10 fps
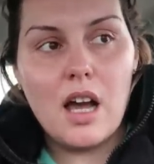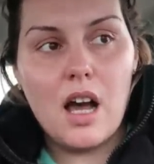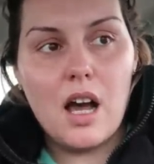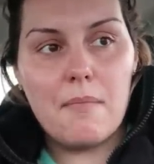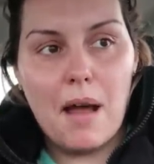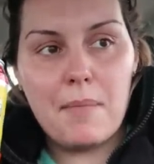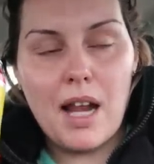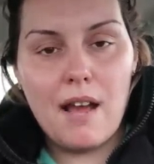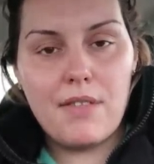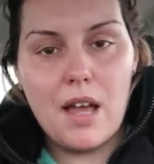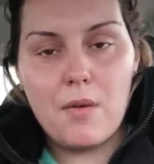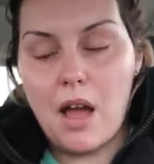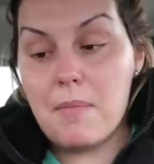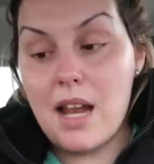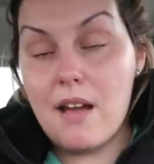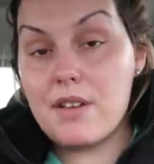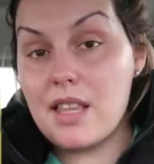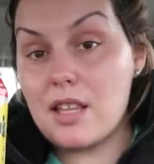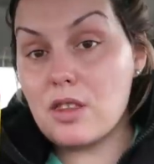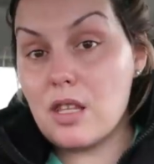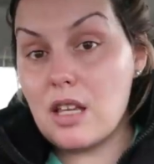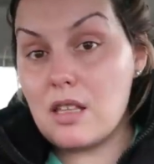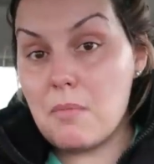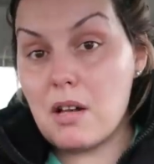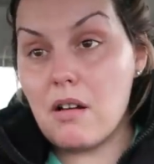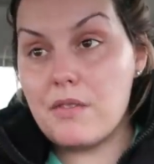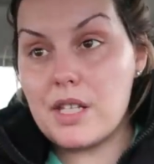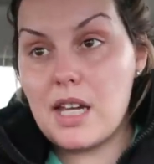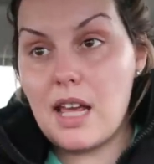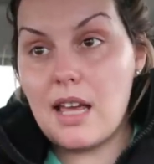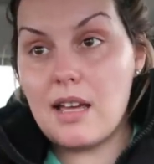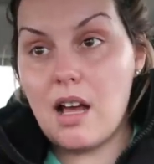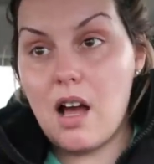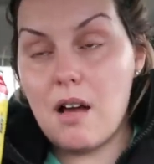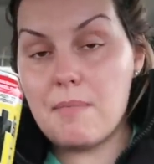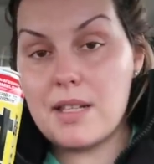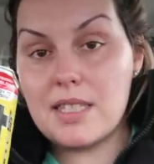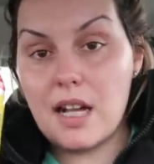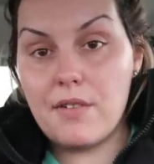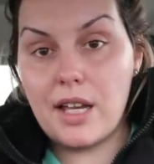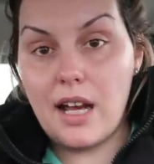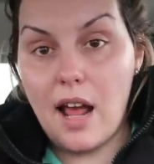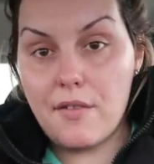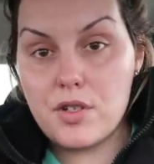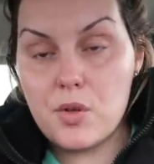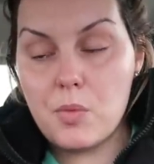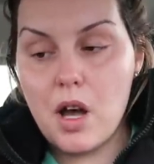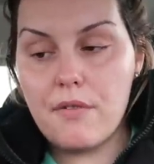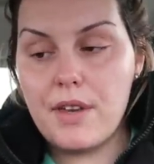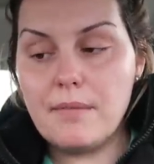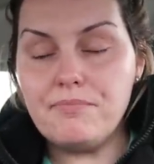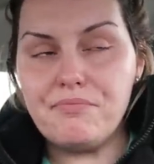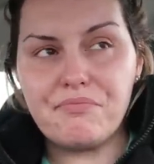Um, I'm gonna have that, I've been having that in the middle of the day um, instead of like an afternoon coffee.